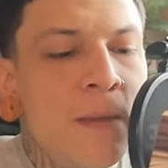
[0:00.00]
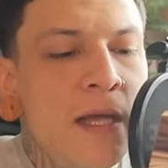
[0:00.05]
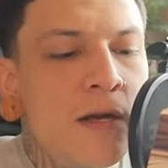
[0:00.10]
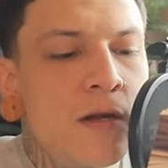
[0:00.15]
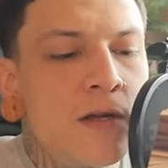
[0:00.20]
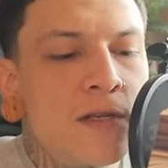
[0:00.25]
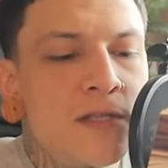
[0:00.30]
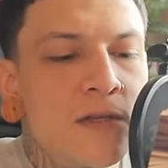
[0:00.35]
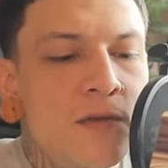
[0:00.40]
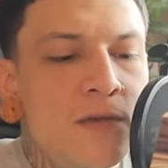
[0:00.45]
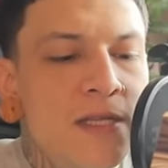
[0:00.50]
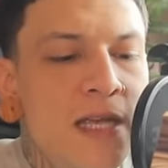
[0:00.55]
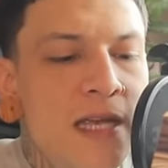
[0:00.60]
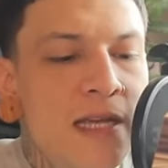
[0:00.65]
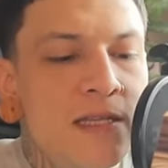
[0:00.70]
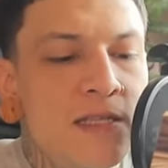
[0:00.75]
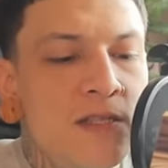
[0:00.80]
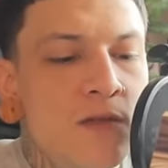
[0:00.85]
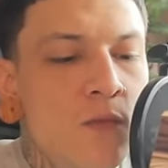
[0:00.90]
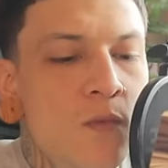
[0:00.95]
It also
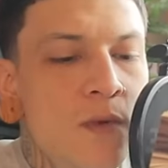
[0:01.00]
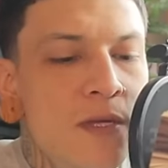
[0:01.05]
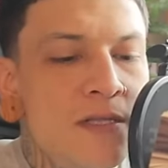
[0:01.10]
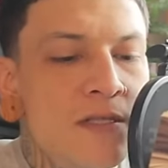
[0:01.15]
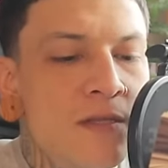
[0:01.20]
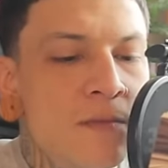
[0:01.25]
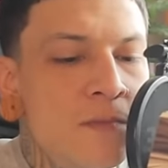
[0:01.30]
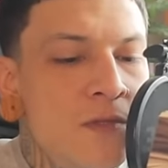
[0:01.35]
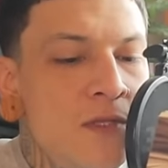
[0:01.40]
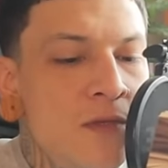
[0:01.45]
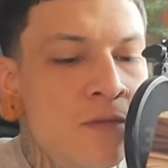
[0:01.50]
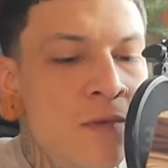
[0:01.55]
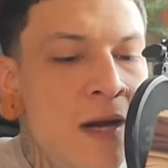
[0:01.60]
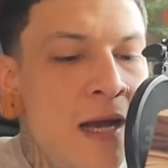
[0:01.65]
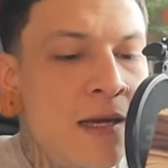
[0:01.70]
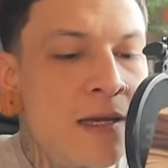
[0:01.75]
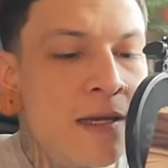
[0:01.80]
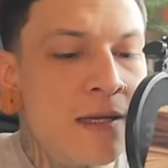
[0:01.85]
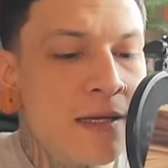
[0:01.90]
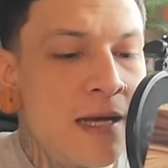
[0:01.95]
takes the wisdom to
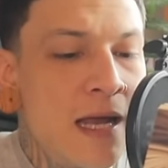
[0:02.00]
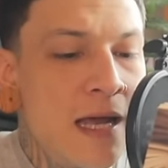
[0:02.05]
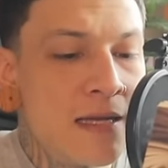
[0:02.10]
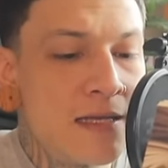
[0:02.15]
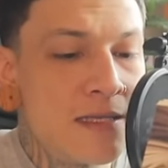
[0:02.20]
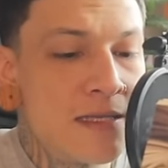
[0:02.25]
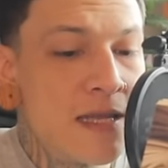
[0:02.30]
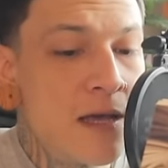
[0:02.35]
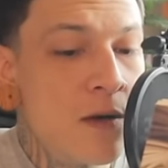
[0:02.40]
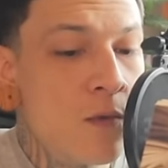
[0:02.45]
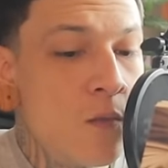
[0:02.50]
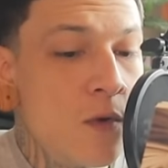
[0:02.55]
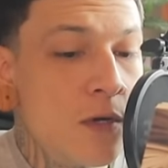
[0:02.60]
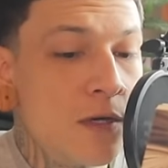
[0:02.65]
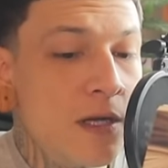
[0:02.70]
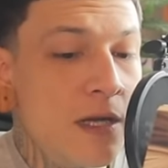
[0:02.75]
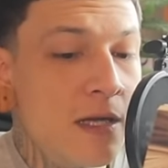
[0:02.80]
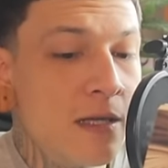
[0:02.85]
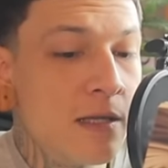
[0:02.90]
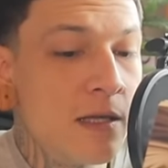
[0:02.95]
recognize that
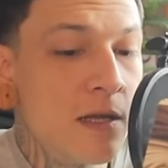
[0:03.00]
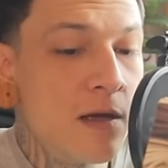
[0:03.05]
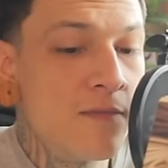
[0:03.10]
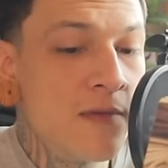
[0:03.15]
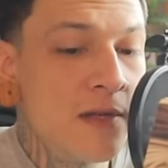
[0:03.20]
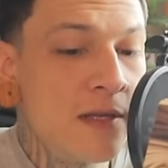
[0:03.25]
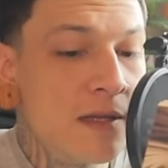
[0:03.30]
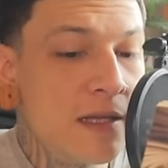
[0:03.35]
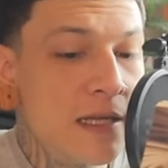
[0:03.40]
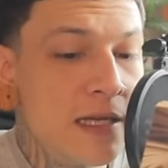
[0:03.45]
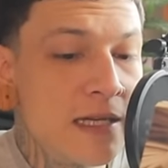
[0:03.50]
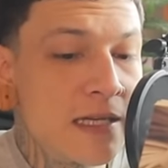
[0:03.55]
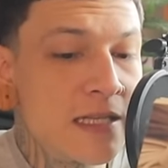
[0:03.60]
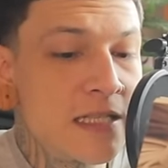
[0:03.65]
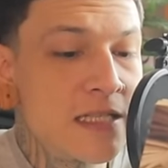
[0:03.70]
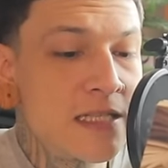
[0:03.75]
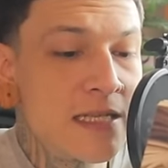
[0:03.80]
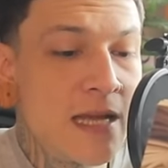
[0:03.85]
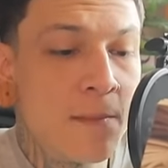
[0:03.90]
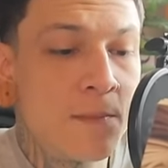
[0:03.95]
one can lovingly
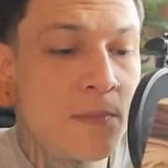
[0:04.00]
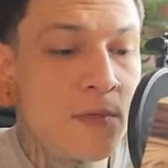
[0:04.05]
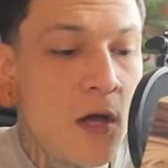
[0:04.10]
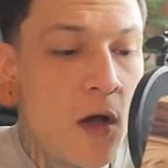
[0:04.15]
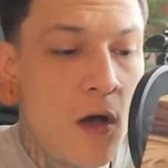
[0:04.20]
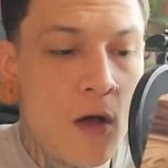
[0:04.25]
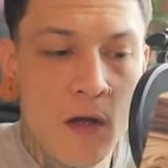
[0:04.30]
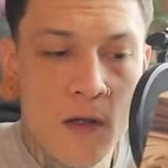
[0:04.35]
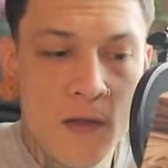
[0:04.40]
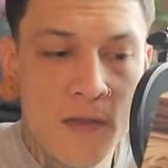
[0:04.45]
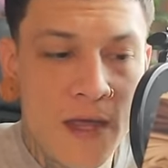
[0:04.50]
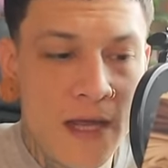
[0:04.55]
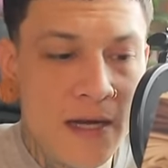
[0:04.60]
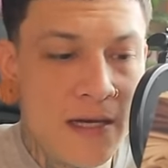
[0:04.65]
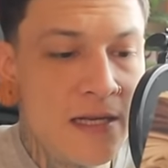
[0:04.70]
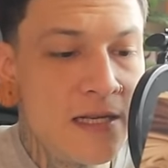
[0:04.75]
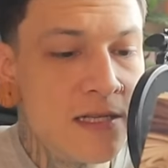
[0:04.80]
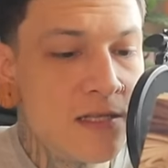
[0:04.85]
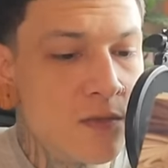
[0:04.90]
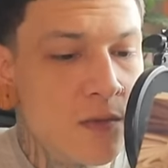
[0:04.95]
accept all that
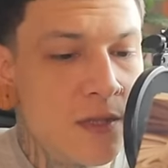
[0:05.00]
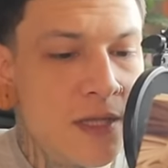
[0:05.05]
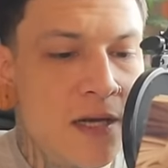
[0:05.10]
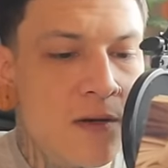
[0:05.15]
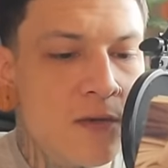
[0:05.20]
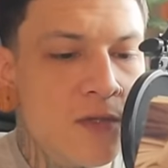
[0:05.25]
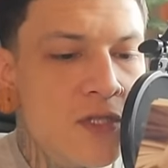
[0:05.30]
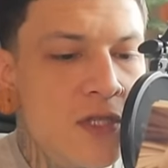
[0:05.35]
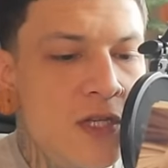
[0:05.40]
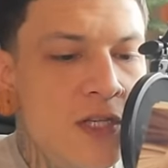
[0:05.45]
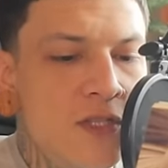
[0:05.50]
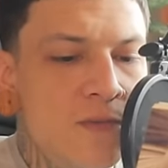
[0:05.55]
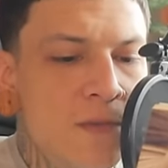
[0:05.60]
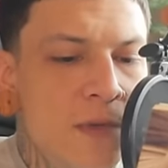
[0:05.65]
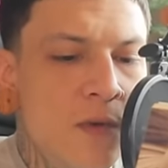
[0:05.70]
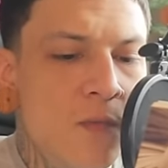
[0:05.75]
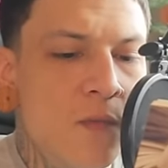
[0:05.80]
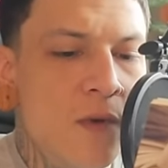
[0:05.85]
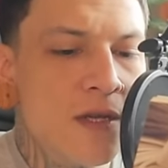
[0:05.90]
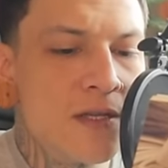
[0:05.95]
is without
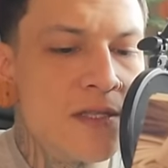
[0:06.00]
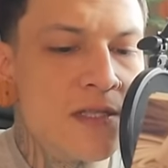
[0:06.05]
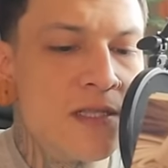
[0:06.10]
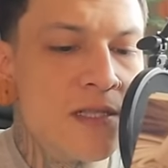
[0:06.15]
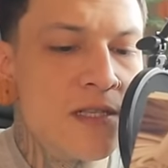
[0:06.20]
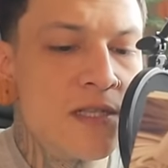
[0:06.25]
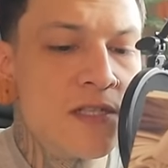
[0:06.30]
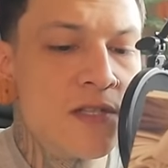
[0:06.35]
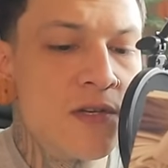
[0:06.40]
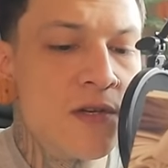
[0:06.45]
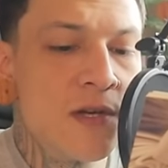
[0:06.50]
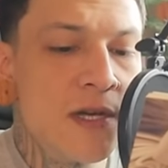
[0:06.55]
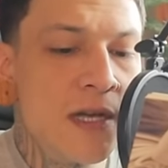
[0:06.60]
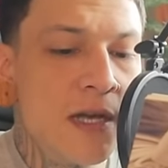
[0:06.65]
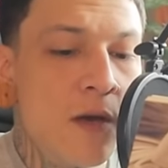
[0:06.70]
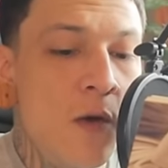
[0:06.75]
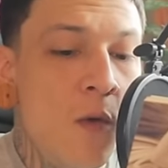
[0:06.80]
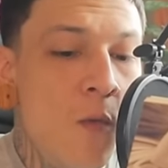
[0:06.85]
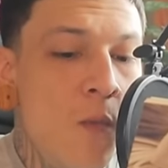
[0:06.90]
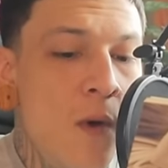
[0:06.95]
judgment whilst
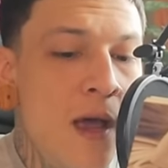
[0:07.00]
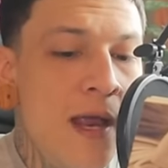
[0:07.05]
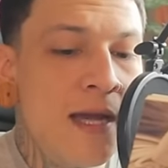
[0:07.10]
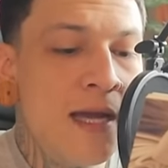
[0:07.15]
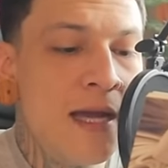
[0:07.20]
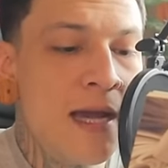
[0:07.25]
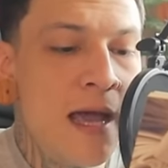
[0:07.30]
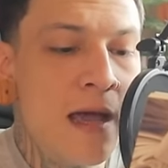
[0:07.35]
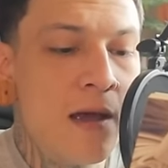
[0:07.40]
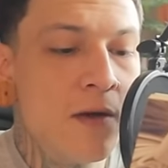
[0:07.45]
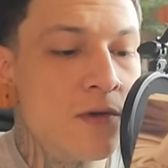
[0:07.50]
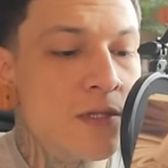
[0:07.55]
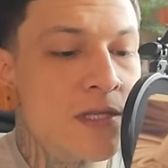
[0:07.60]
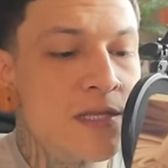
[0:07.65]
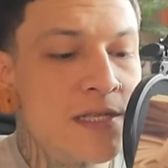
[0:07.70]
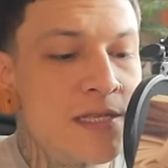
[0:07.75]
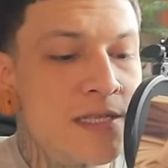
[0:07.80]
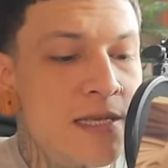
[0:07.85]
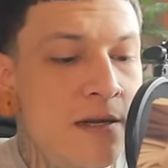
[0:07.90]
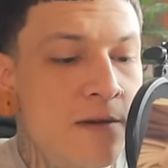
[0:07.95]
discerning when and how
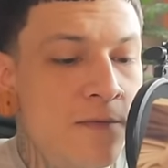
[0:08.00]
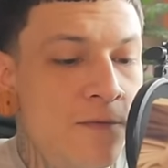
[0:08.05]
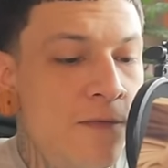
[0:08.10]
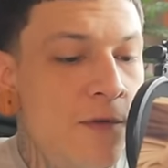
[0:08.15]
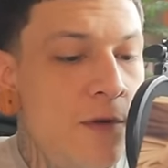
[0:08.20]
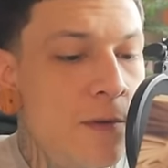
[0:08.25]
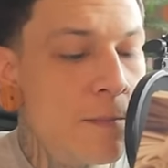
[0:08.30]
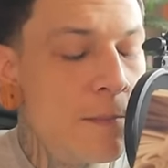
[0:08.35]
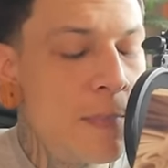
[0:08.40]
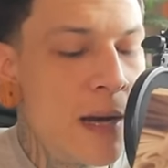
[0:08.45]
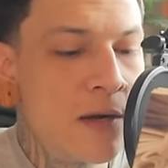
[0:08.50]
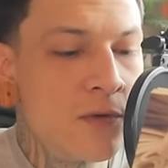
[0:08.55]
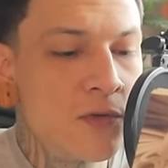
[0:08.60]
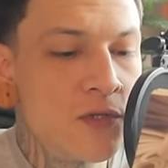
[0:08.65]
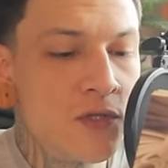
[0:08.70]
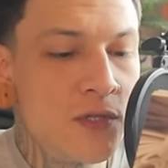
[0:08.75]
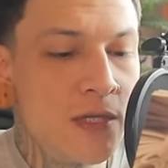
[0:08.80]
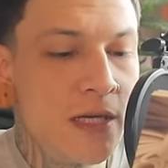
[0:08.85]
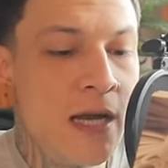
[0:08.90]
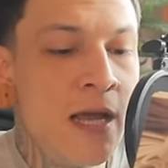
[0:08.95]
to set a firm
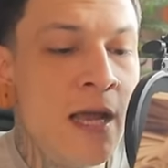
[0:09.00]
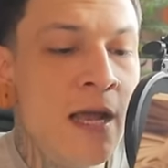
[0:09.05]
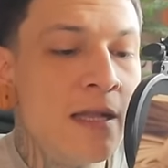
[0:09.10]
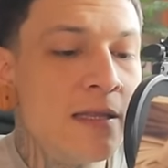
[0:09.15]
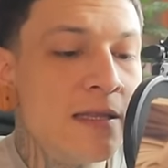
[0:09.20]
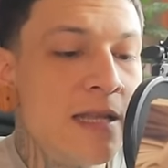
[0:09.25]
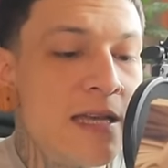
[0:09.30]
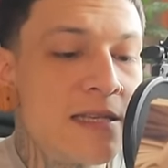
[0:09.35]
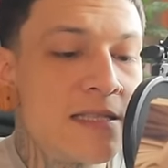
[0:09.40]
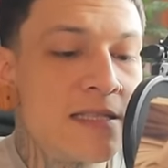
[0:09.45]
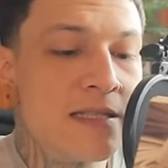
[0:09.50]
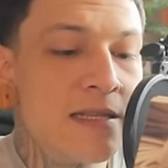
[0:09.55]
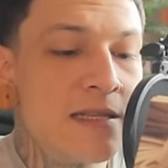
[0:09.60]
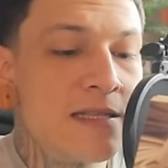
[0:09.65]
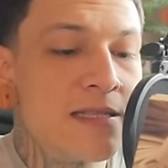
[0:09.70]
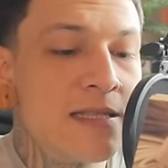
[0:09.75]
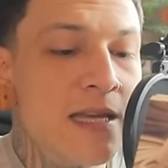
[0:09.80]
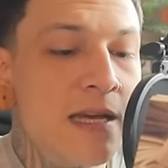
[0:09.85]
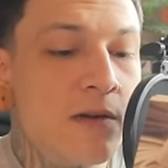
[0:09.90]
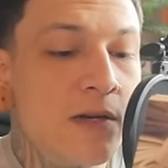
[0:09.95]
boundary, lest
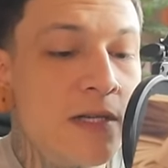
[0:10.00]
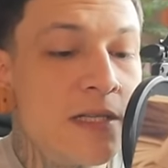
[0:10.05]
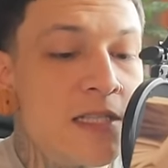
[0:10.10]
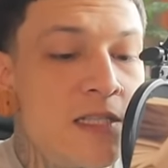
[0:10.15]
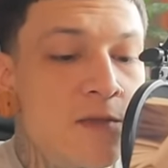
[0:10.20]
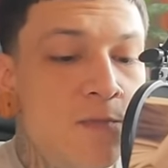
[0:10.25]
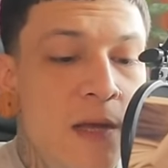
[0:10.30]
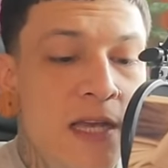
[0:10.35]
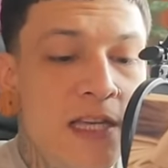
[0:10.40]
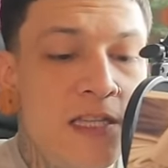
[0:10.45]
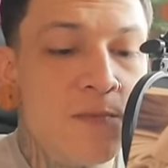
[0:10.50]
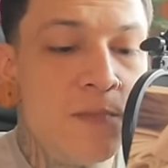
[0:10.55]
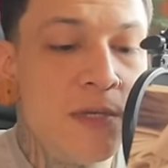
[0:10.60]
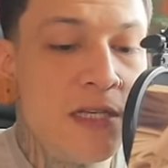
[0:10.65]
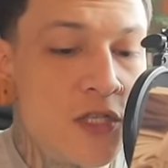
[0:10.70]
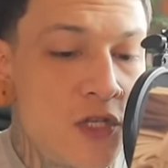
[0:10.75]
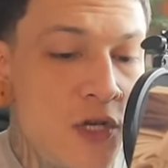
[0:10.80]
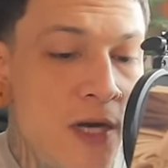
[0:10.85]
sacred space be